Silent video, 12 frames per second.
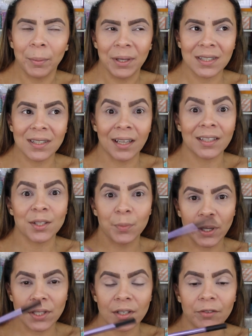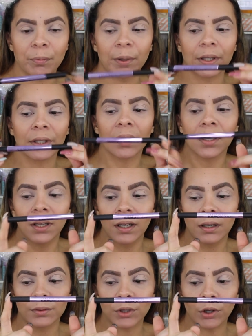I mean, it's not expensive, but
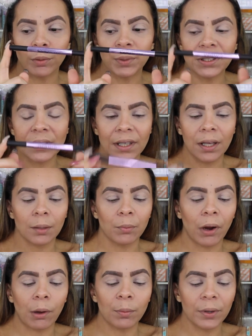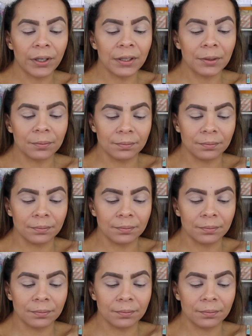the Urban Decay Brow Blade.